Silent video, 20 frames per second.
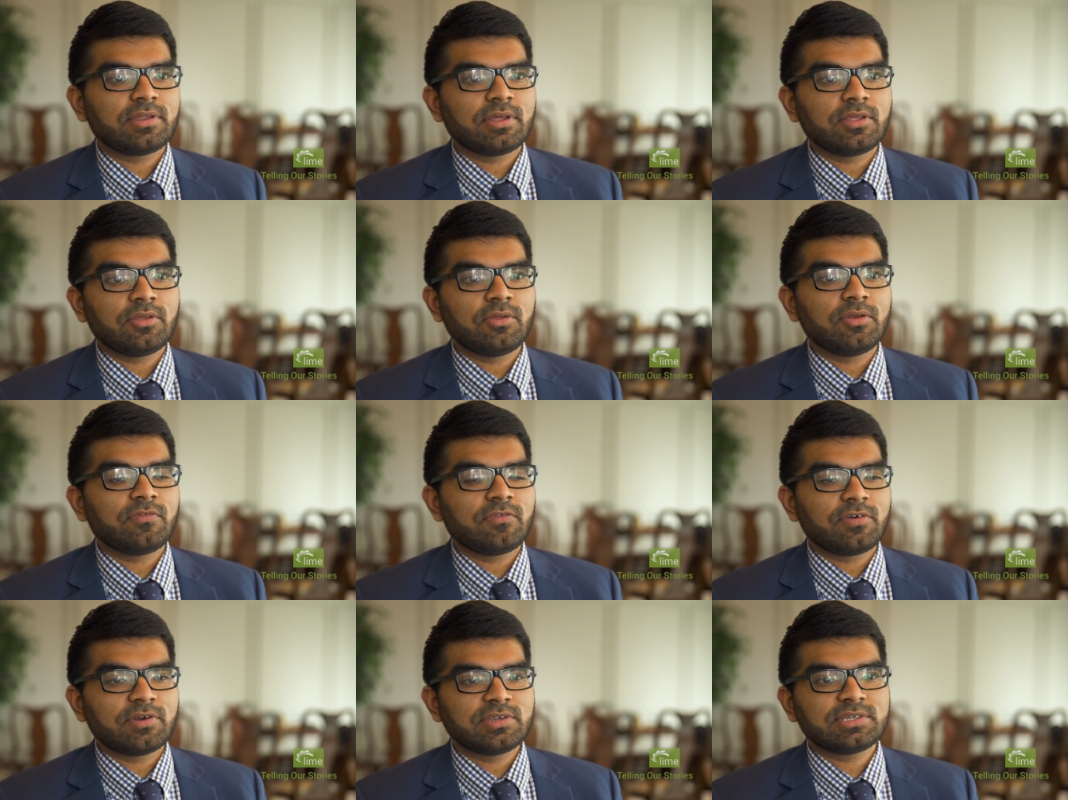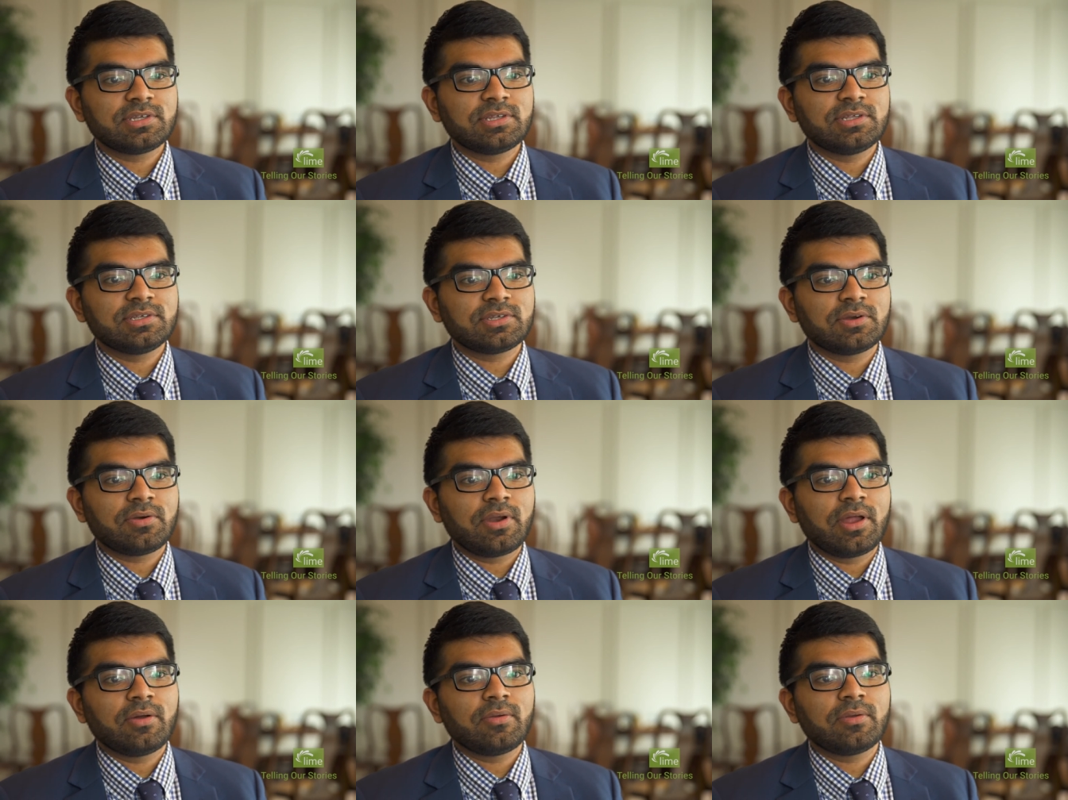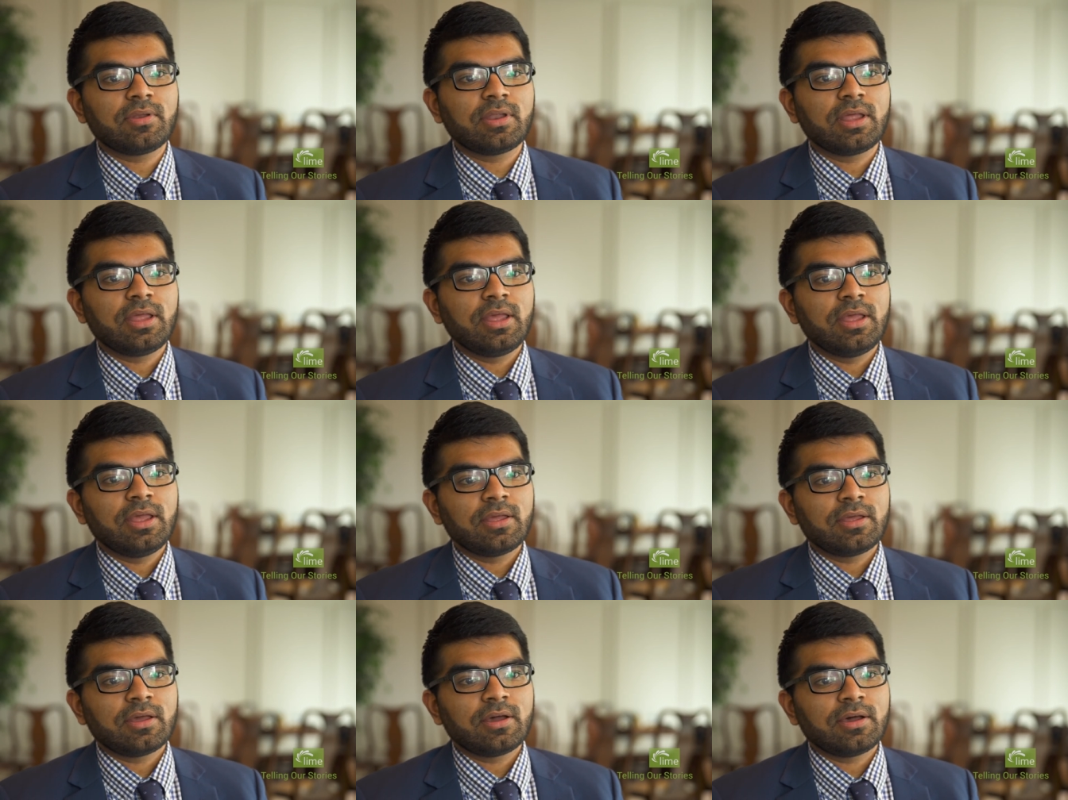universities around
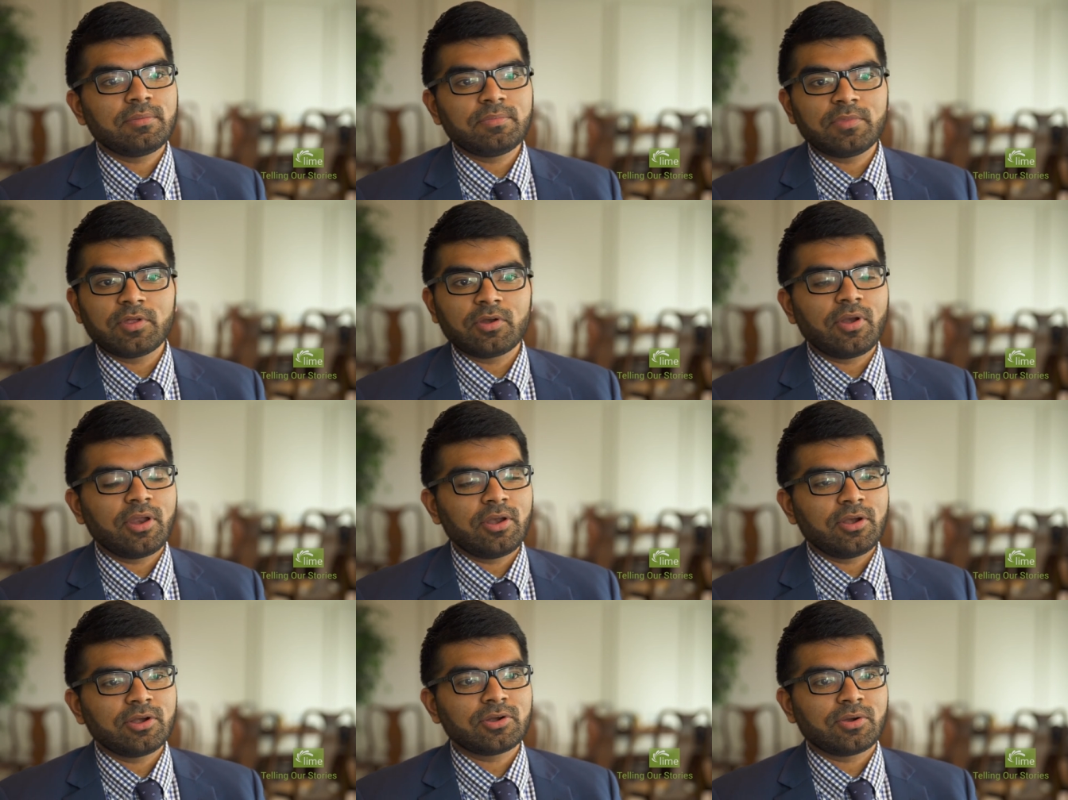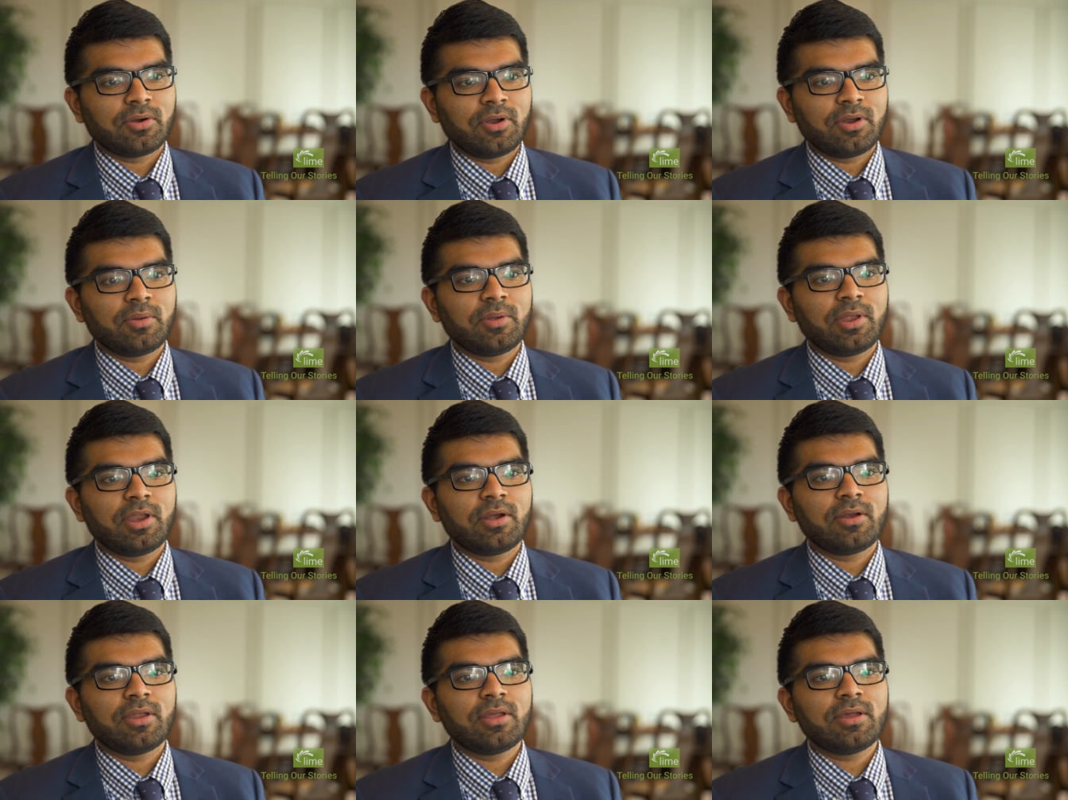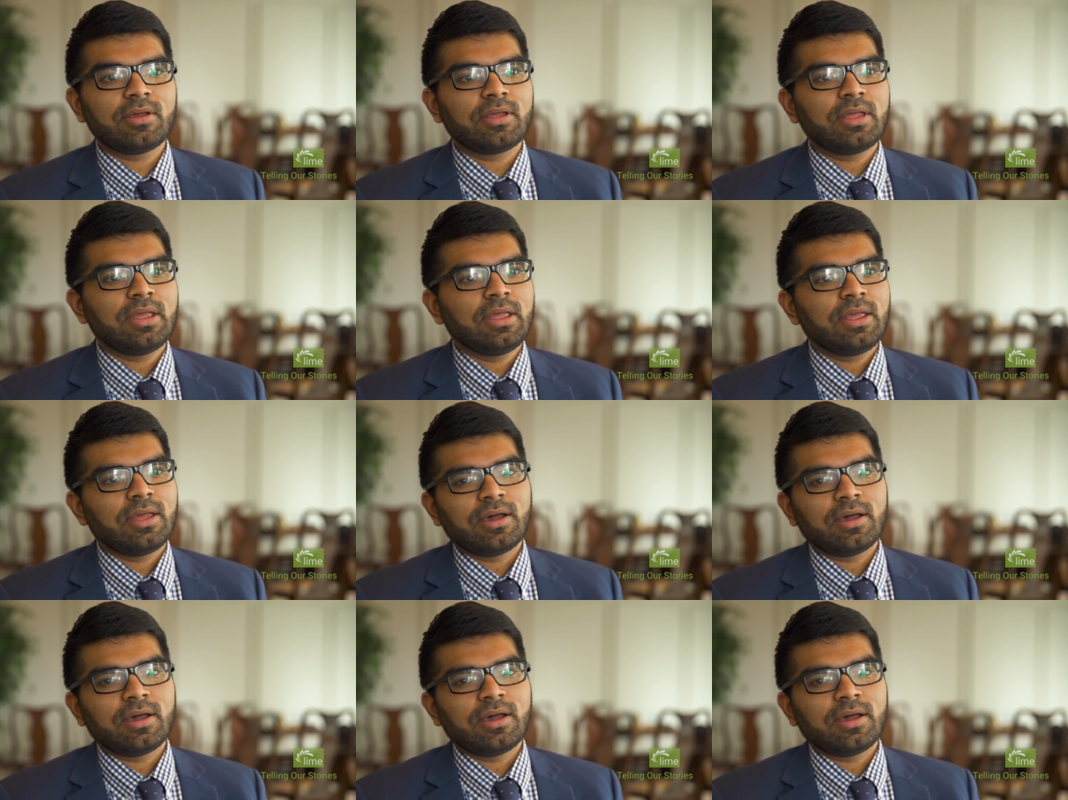the Greater Toronto area.